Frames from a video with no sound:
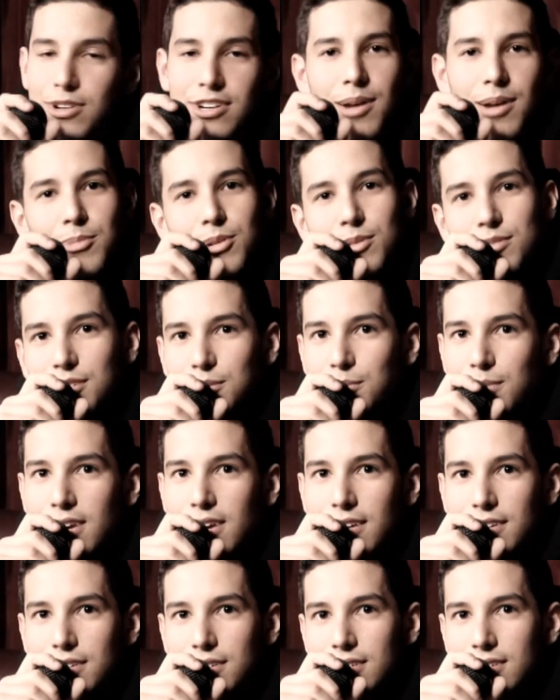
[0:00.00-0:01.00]
working on music,
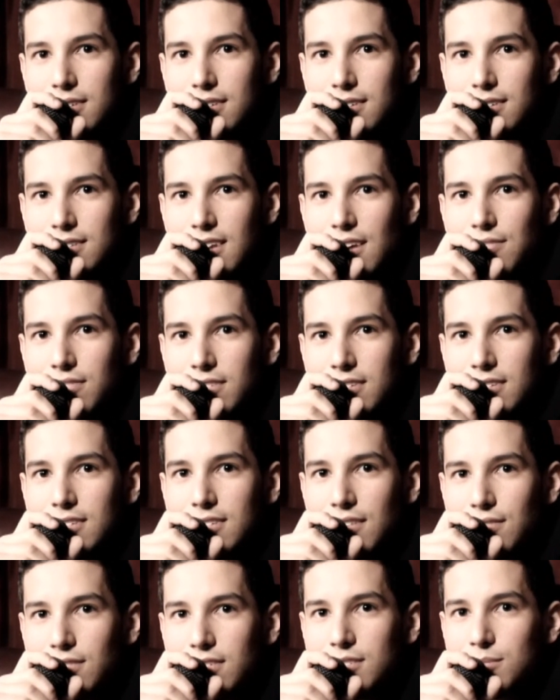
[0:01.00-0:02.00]
man. Definitely,
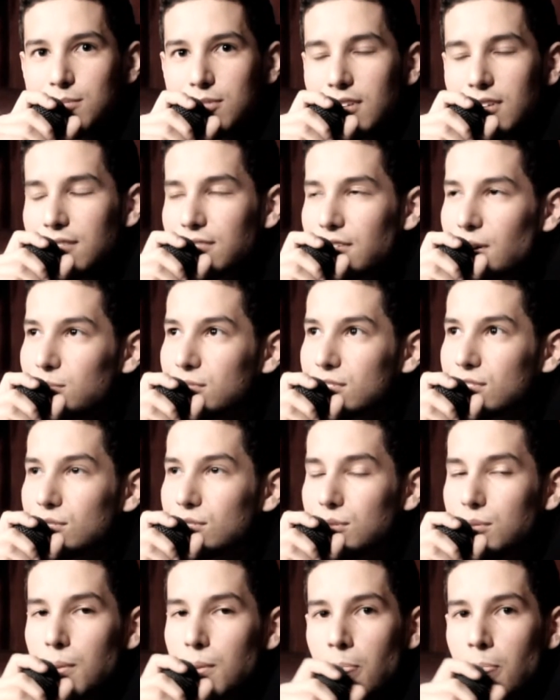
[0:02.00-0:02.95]
definitely some stuff coming soon.